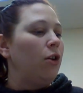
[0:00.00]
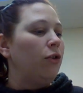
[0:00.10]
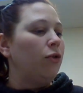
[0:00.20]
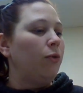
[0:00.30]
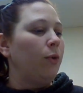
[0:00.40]

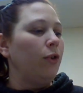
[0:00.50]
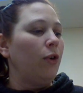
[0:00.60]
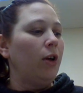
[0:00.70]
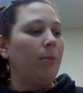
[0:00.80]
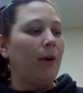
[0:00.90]
So if we're
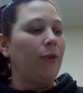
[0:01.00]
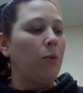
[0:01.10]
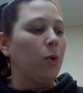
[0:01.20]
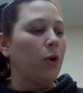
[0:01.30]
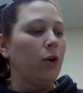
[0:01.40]
talking about the
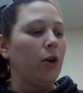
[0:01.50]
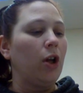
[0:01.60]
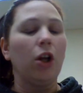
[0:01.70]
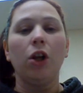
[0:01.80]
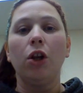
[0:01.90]
word
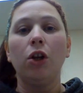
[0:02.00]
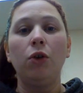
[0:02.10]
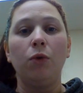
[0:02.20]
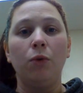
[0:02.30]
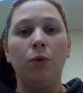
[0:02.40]

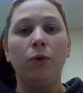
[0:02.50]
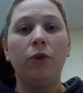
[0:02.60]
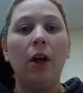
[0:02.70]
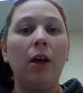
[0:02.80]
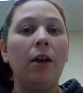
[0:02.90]

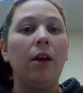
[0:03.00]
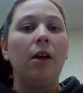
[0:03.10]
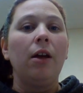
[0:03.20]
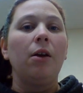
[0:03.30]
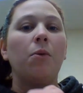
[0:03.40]
lose,
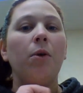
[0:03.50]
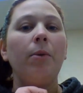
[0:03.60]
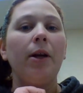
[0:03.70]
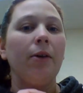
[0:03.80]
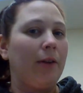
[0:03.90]
what do
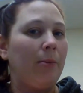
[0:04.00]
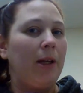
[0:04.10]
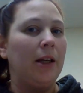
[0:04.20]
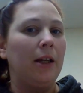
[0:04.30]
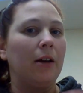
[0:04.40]
we hear at the
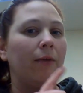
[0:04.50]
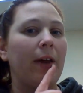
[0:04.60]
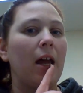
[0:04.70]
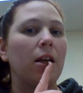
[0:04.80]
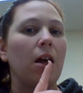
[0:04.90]
beginning of
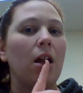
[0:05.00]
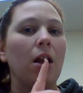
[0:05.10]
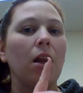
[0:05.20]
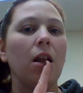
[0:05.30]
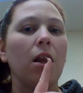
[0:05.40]
that?
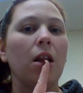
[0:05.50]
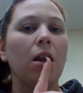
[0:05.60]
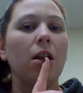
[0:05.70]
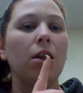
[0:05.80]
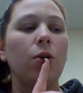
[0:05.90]

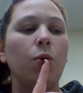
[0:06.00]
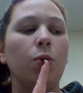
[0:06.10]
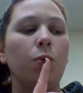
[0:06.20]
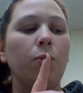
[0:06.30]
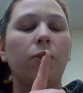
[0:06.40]

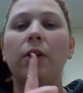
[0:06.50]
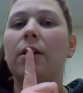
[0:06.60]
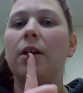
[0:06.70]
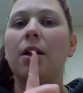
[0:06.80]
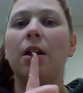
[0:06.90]
Lose.
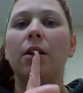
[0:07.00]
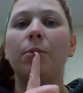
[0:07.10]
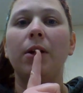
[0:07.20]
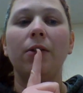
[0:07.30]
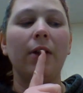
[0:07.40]

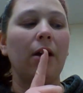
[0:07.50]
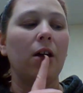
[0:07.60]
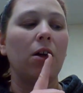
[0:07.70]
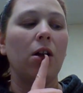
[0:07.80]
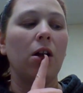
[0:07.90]
We hear the
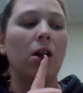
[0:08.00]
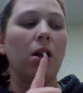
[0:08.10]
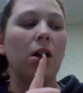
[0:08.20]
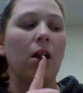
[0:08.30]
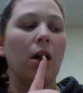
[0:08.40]

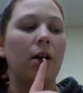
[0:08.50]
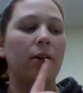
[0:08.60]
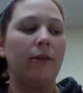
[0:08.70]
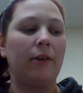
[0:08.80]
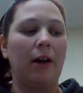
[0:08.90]
l
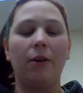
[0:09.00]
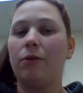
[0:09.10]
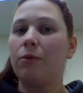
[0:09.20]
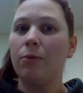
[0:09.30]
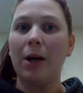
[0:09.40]

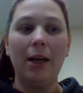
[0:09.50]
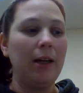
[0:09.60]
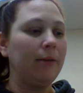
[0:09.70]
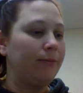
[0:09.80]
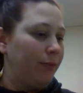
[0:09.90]
sound,
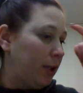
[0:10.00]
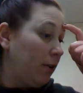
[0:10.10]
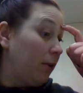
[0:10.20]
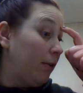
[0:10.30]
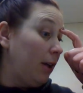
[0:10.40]
right?
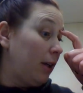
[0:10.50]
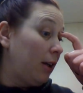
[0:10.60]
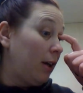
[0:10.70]
All right.